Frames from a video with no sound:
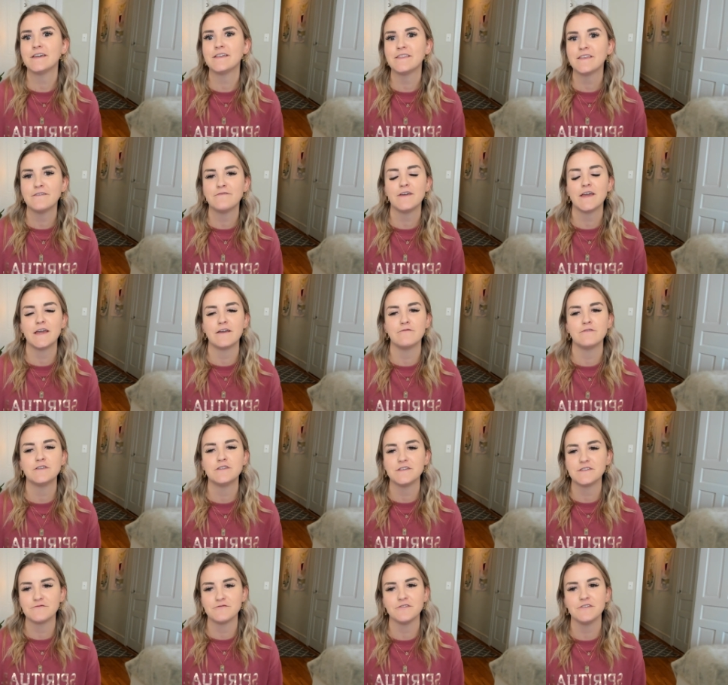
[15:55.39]
living, which
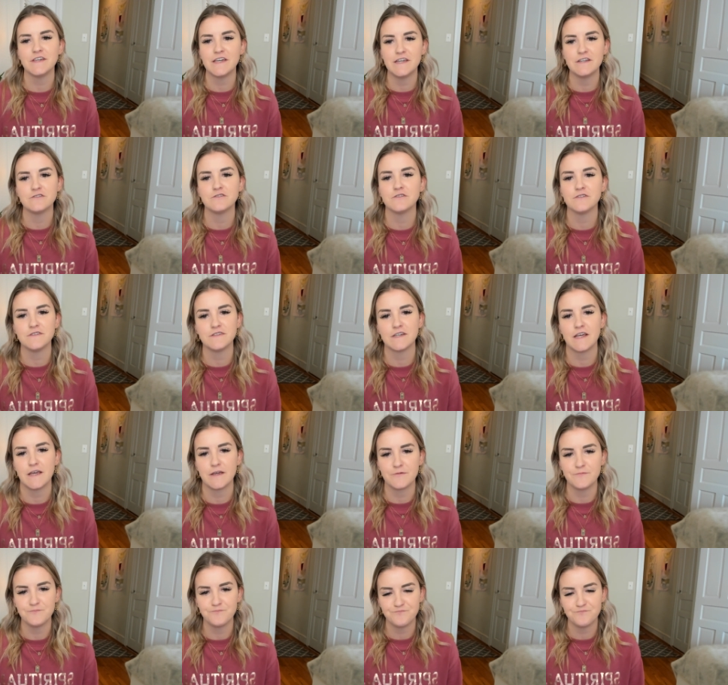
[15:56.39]
is really interesting.